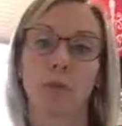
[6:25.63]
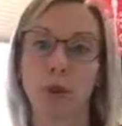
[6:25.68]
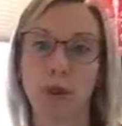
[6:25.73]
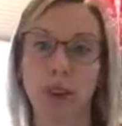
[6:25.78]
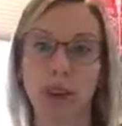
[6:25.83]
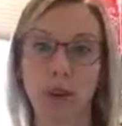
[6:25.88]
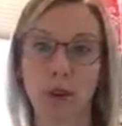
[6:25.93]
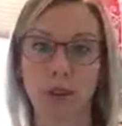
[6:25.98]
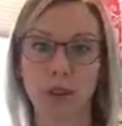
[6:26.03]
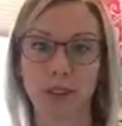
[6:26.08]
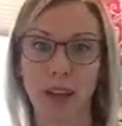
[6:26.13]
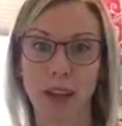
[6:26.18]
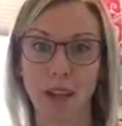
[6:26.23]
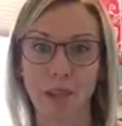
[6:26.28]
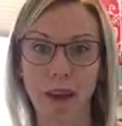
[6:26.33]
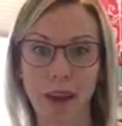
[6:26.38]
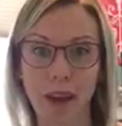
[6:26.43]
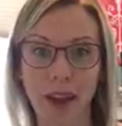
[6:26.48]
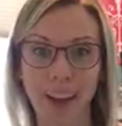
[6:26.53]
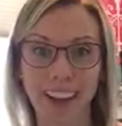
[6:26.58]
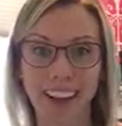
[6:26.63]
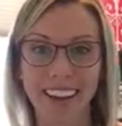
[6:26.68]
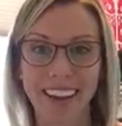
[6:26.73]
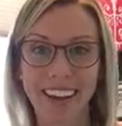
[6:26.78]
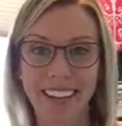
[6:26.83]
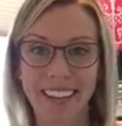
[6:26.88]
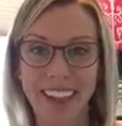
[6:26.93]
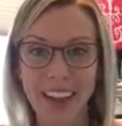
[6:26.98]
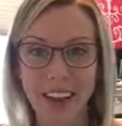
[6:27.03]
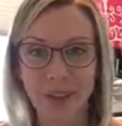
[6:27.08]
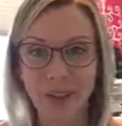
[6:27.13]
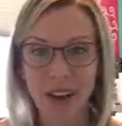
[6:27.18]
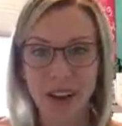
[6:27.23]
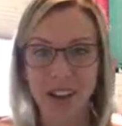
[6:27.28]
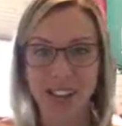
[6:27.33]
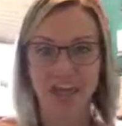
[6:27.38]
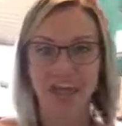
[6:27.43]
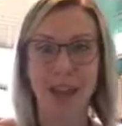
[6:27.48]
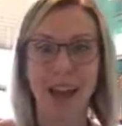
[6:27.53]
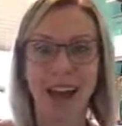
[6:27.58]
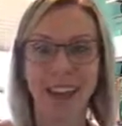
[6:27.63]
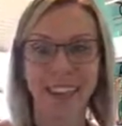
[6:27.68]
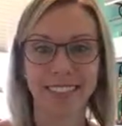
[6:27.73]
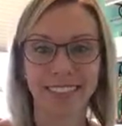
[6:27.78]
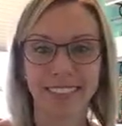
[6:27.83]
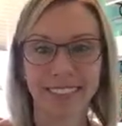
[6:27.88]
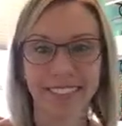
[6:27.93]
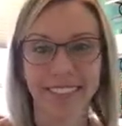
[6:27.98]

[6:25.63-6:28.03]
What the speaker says: when it goes up. Okay, thank you guys, bye.